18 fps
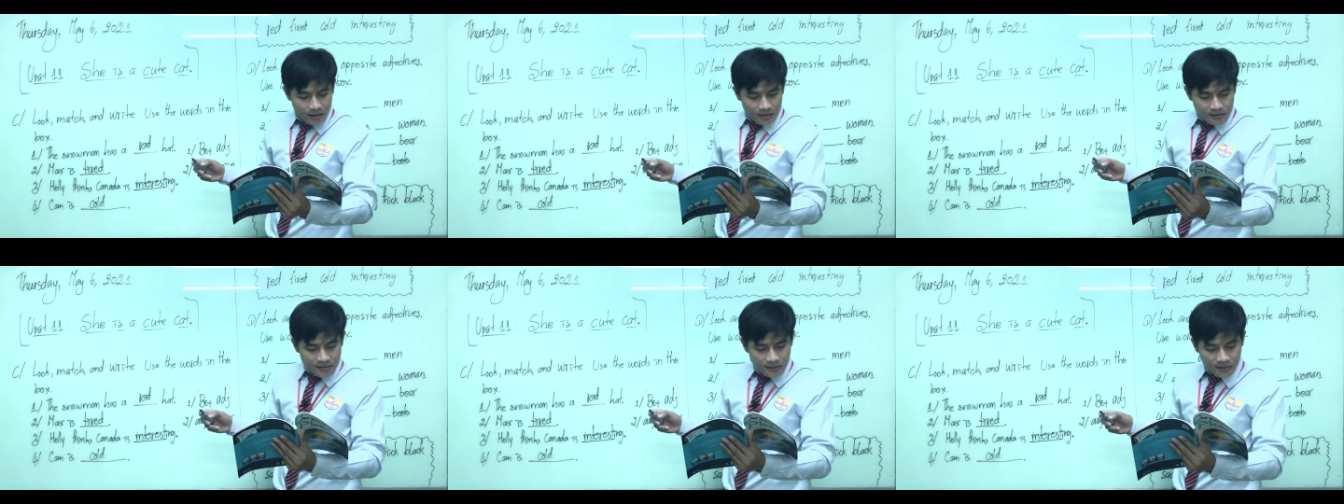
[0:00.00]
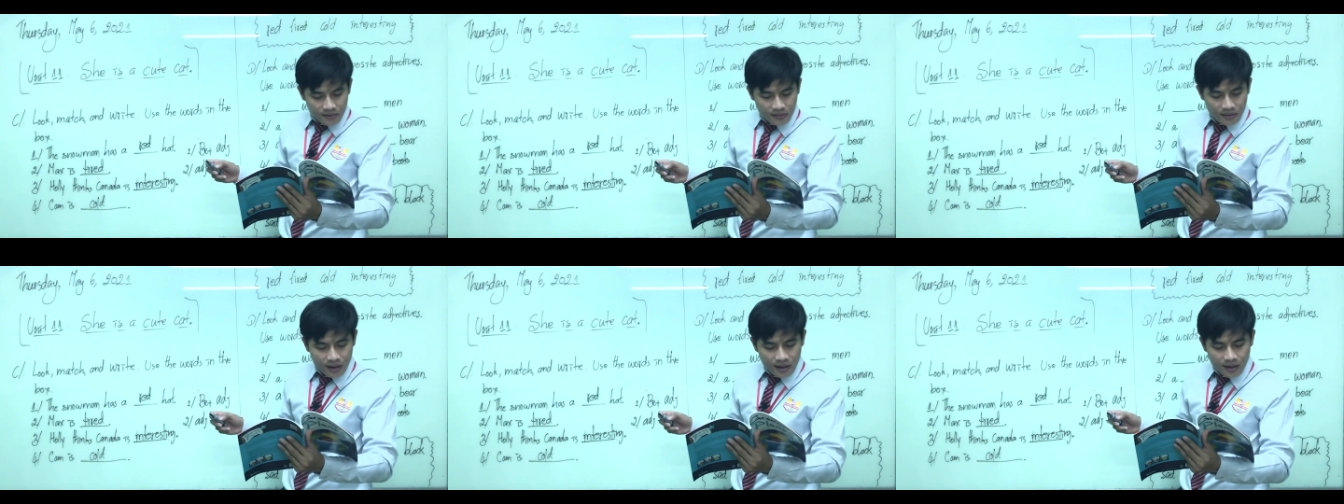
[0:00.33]

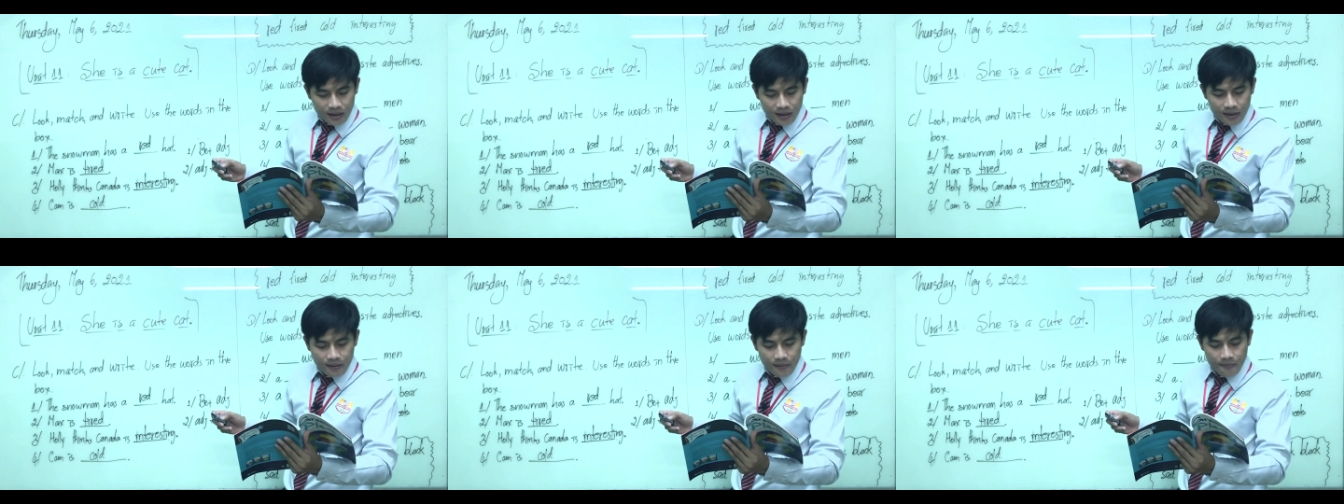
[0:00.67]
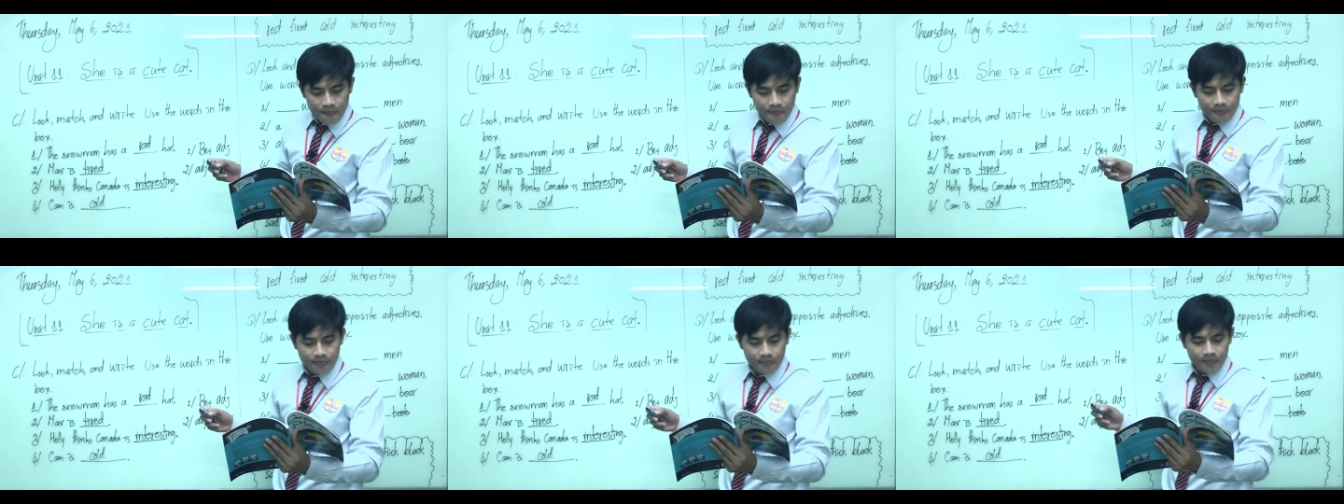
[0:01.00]
So
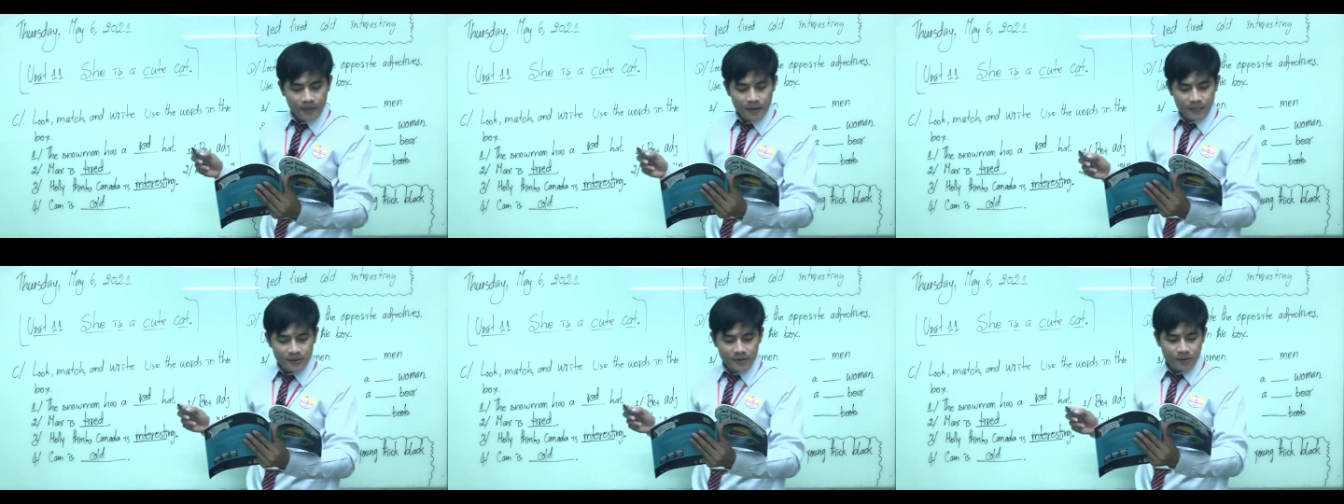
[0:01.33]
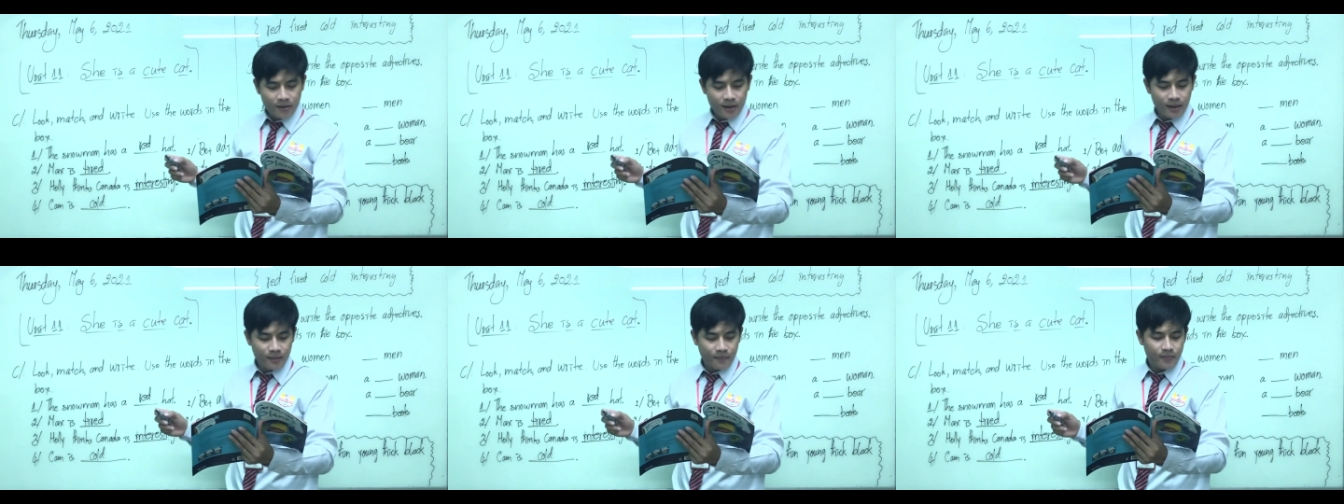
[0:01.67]
uh, number
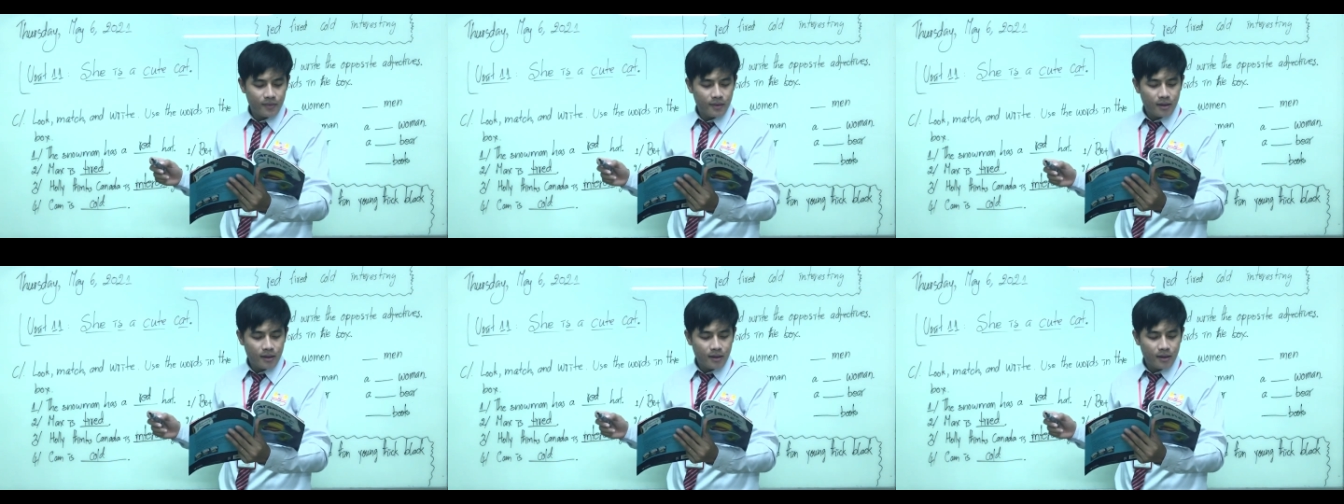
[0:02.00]
three,